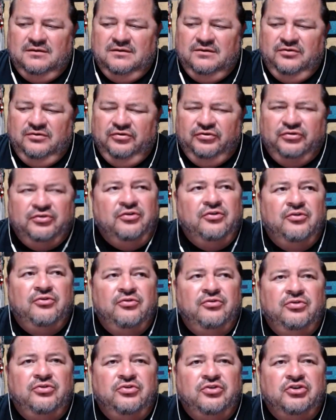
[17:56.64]

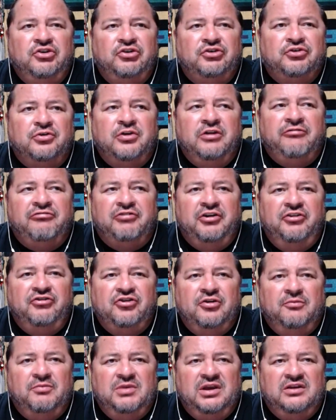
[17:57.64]
So you destroy your
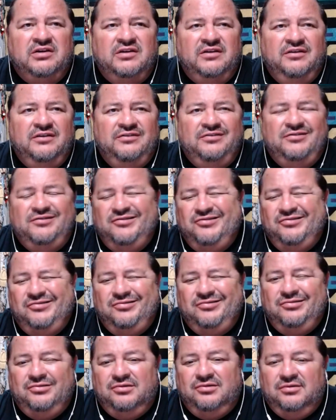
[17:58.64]
friendship because
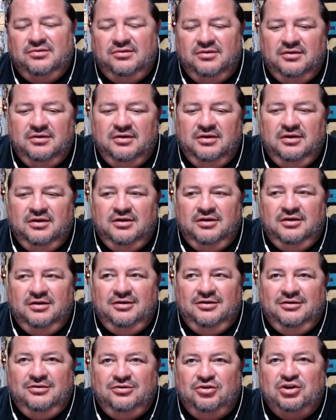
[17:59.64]

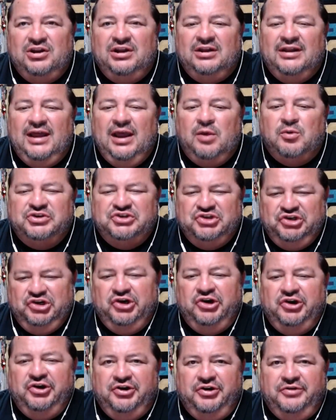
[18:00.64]
you didn't like what you
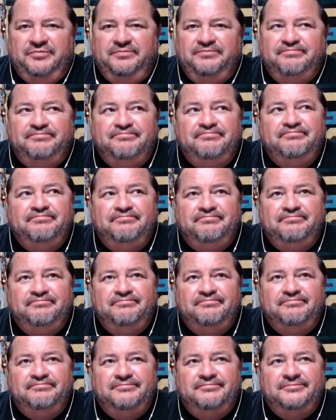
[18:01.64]
heard.
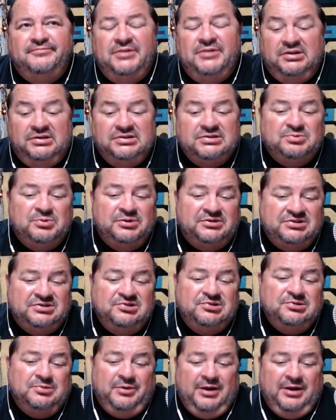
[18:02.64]
And this is what's usually what